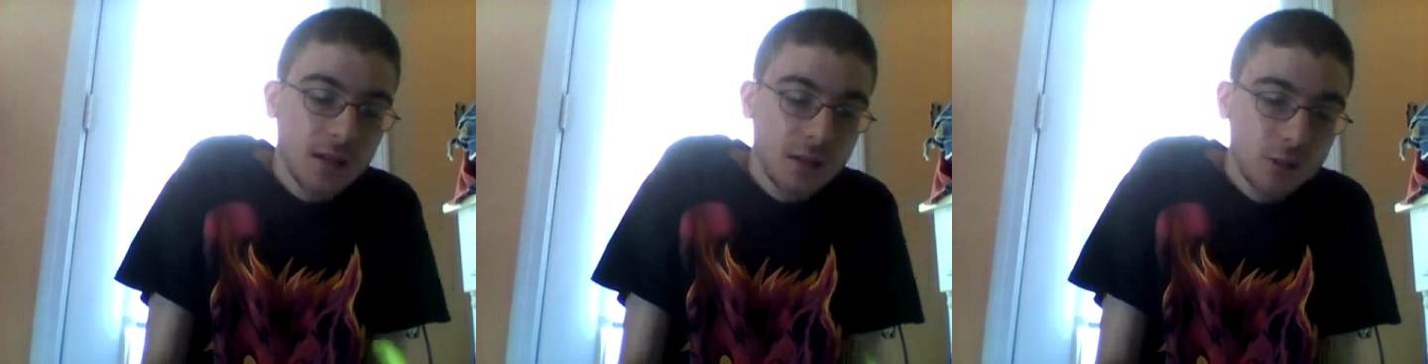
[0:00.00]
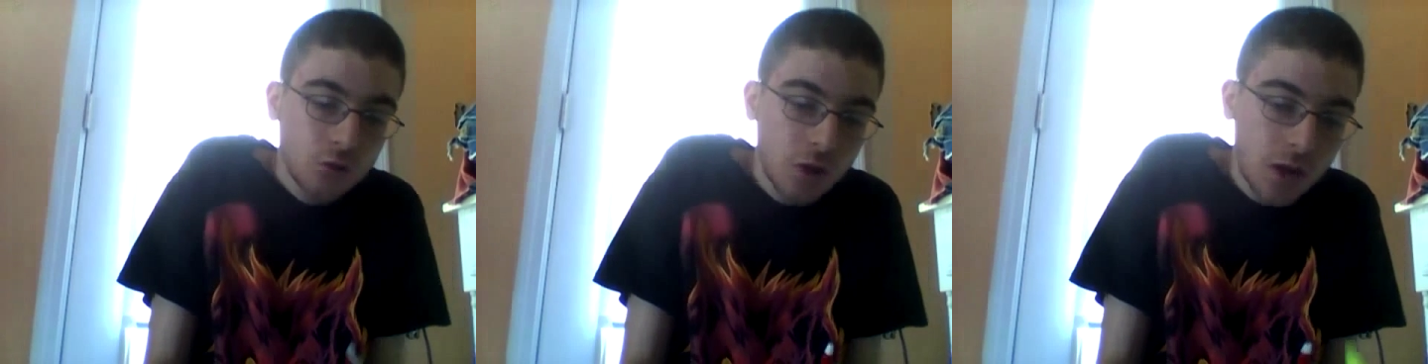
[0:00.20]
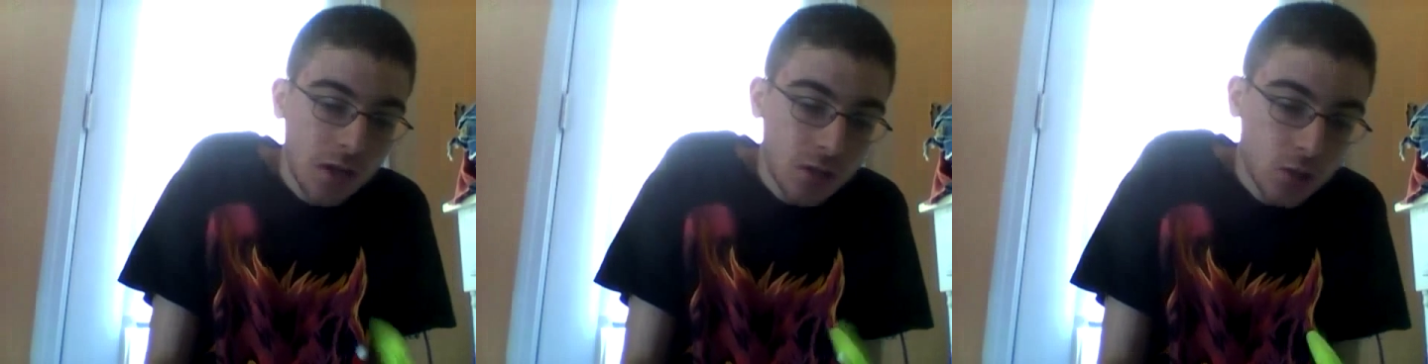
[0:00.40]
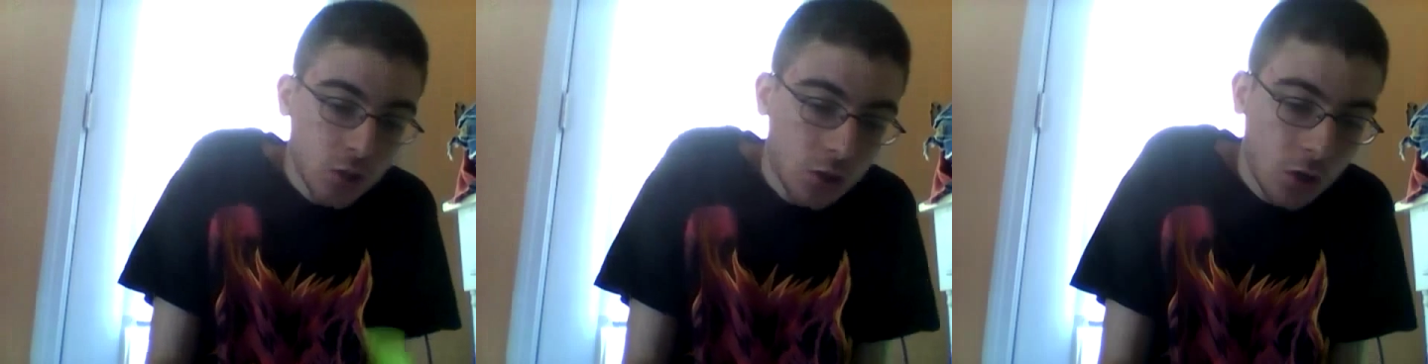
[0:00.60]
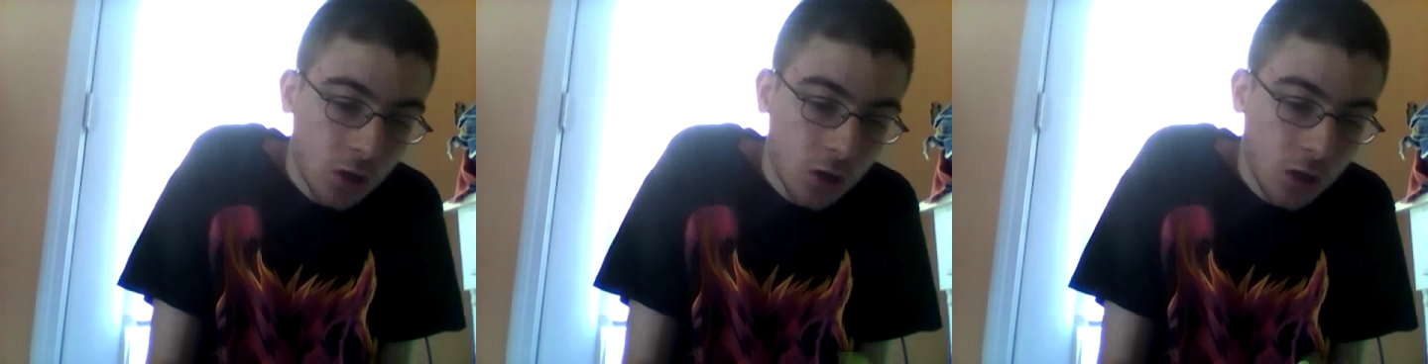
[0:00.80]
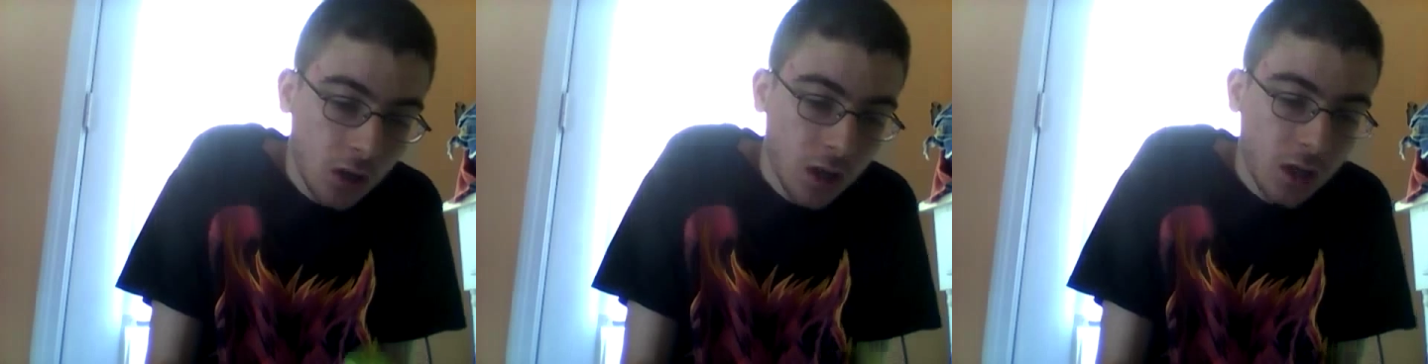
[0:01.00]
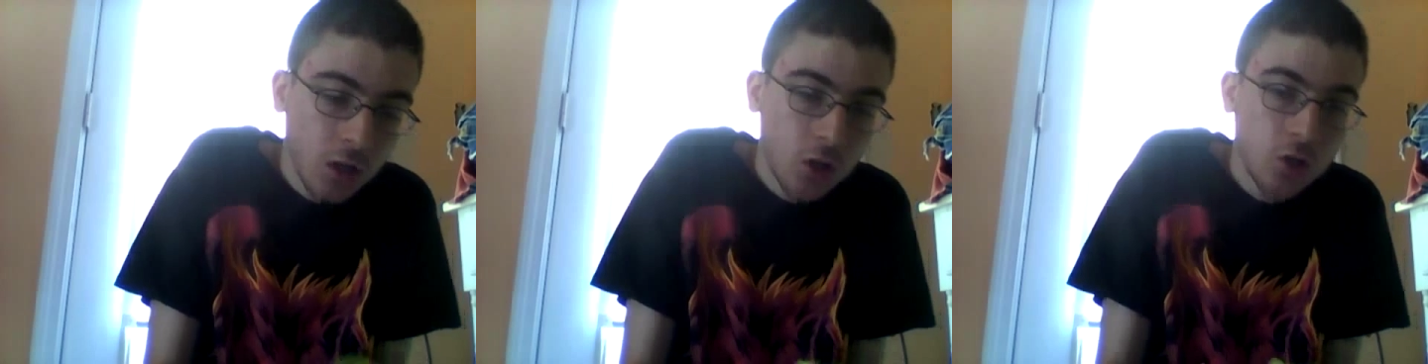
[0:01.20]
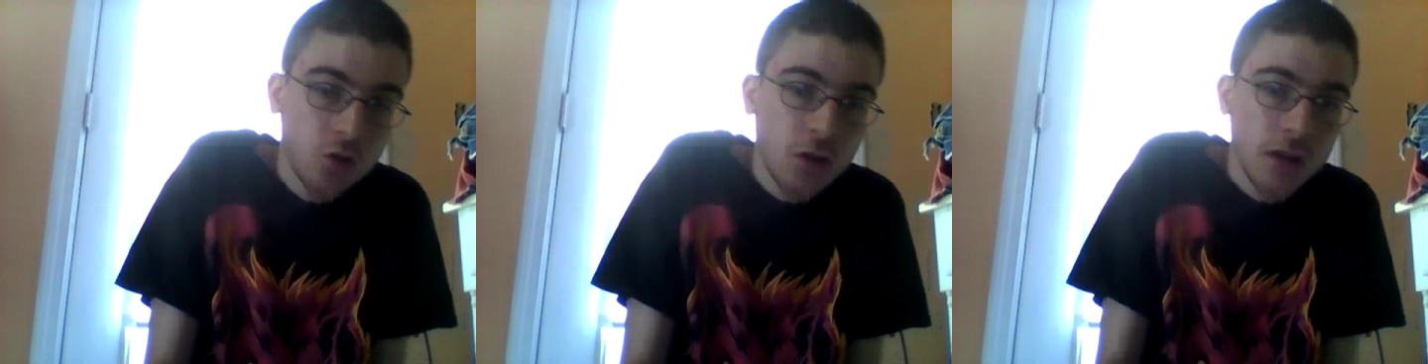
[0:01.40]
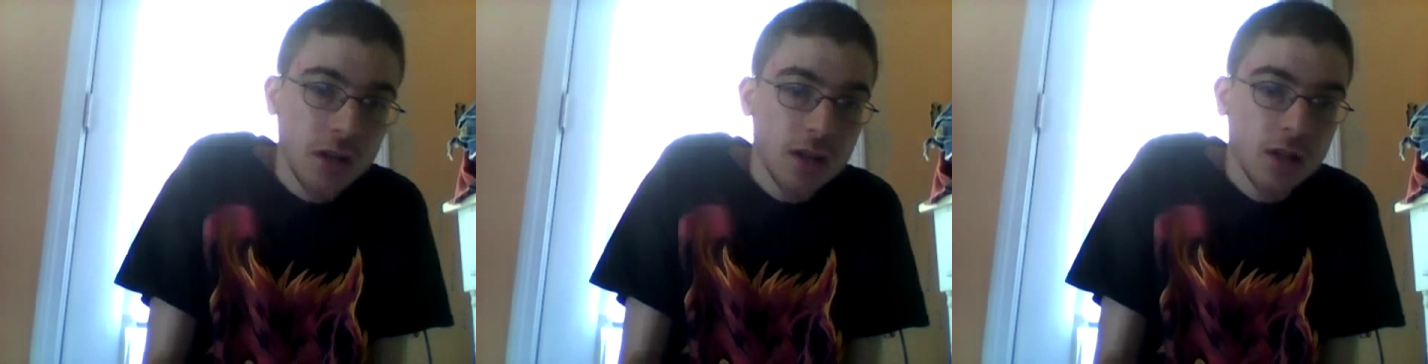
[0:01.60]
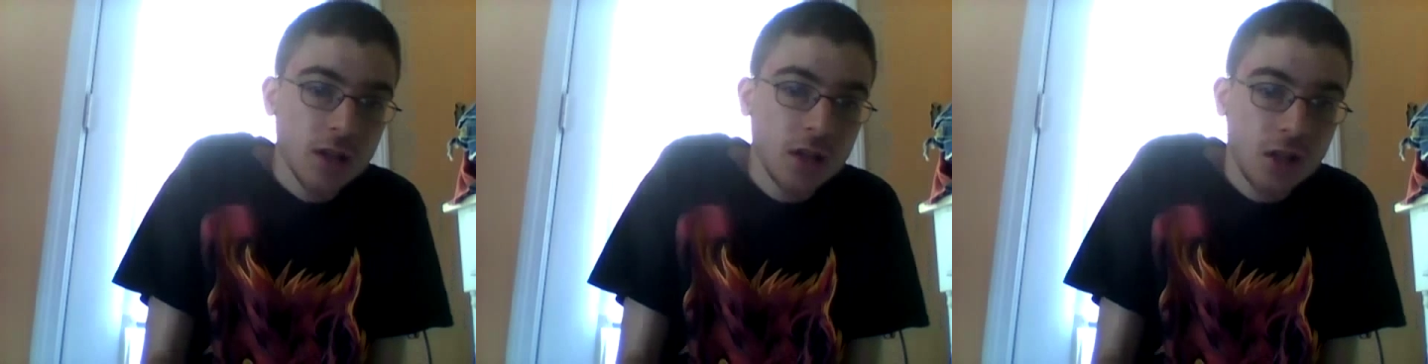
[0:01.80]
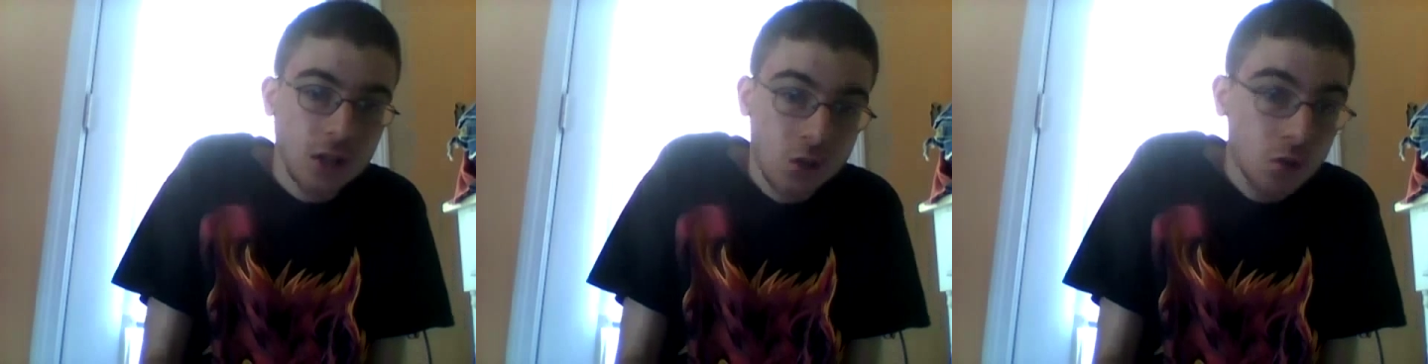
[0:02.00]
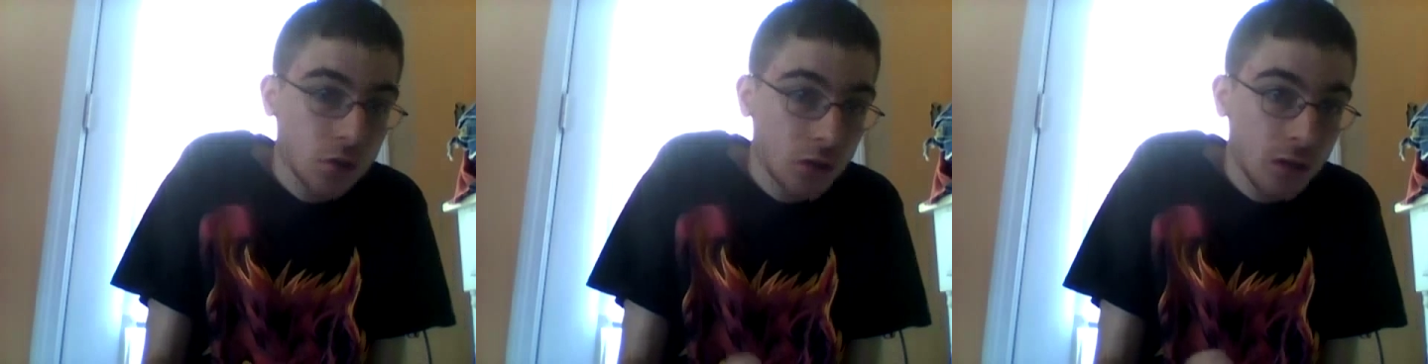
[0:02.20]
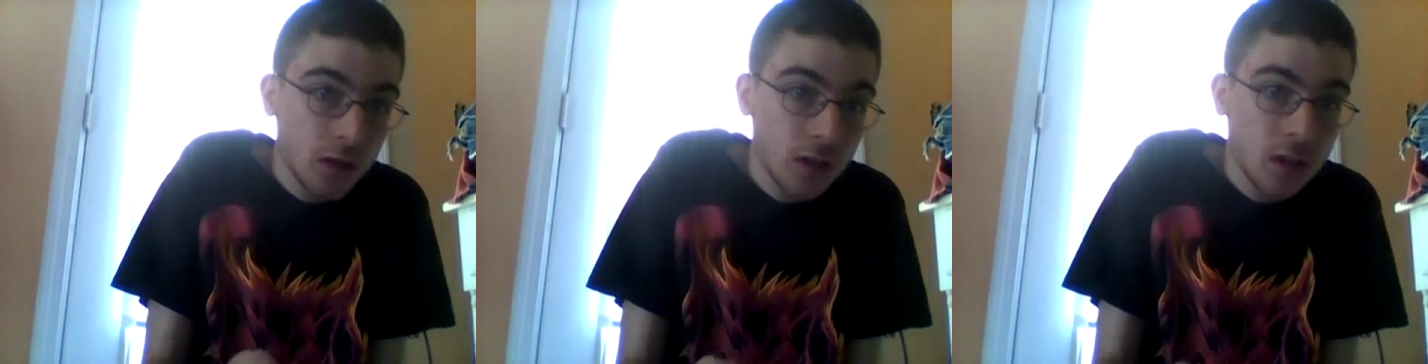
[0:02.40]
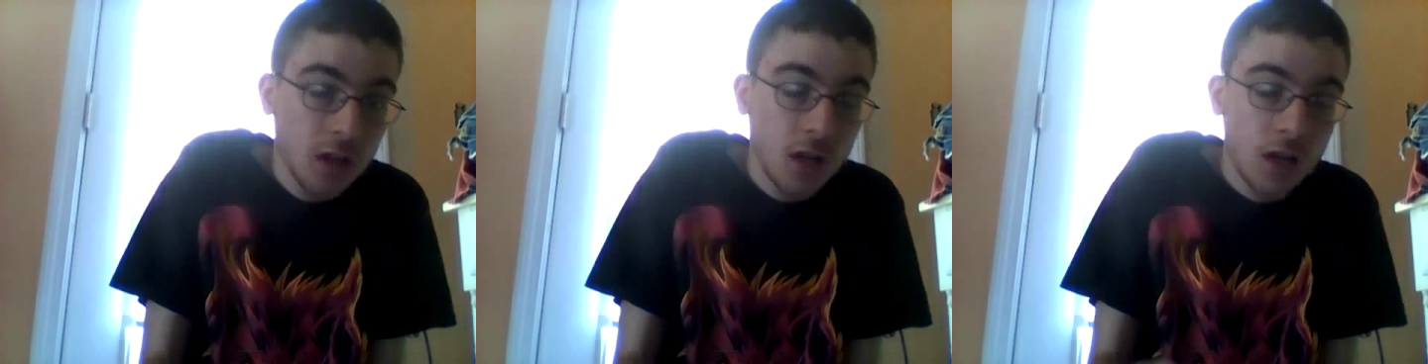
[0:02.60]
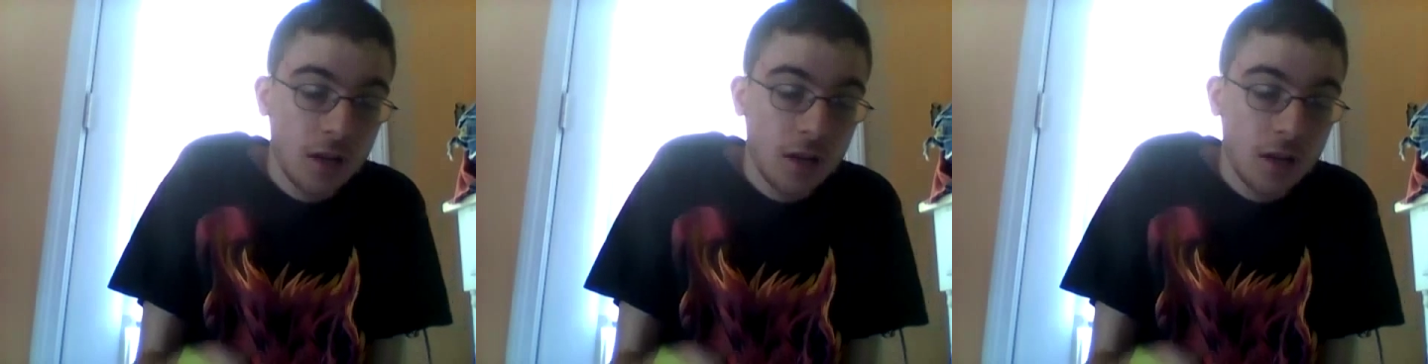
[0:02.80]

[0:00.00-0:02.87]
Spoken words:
tries to call Chris using his